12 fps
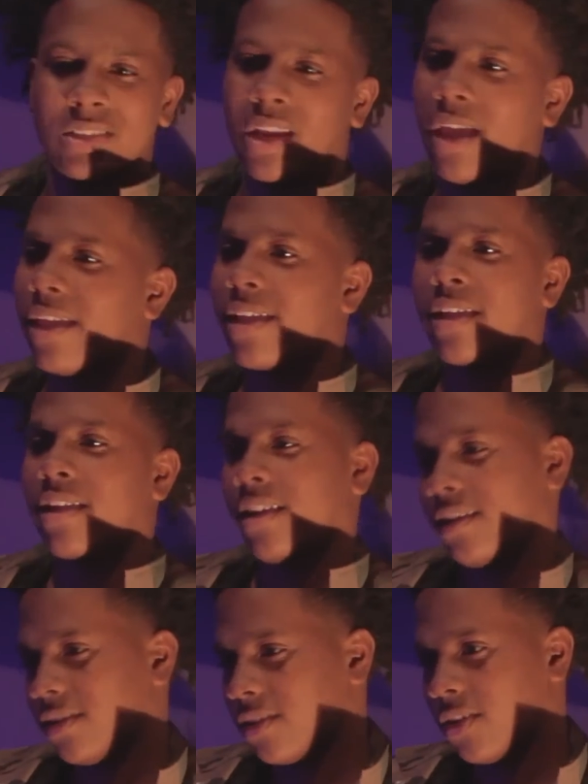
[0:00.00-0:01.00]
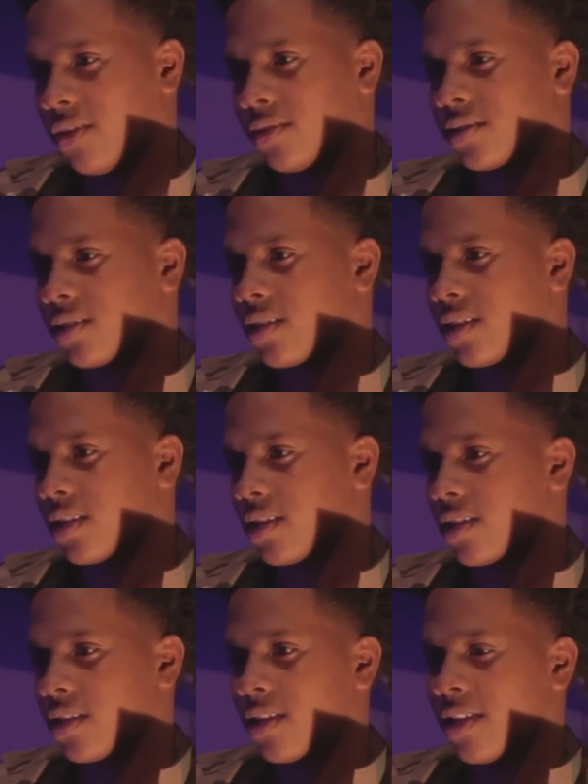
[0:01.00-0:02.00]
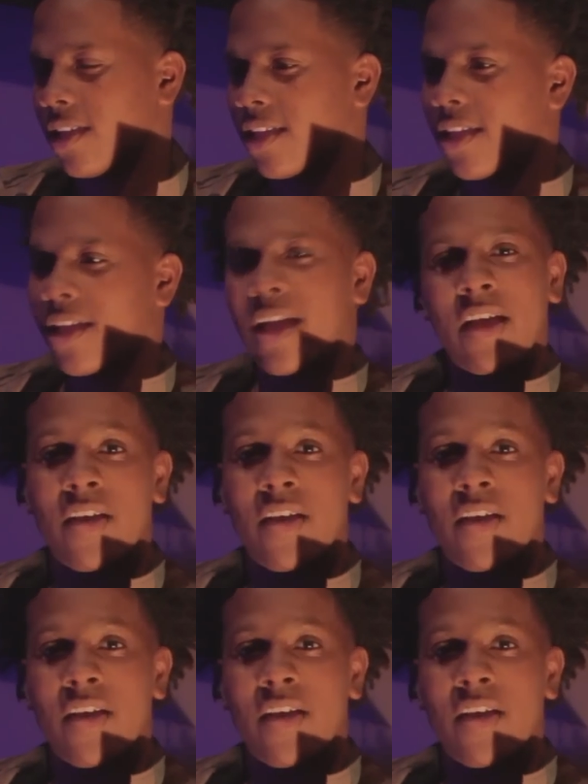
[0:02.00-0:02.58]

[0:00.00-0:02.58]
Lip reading: slang, you know what I'm saying? Mm-hmm.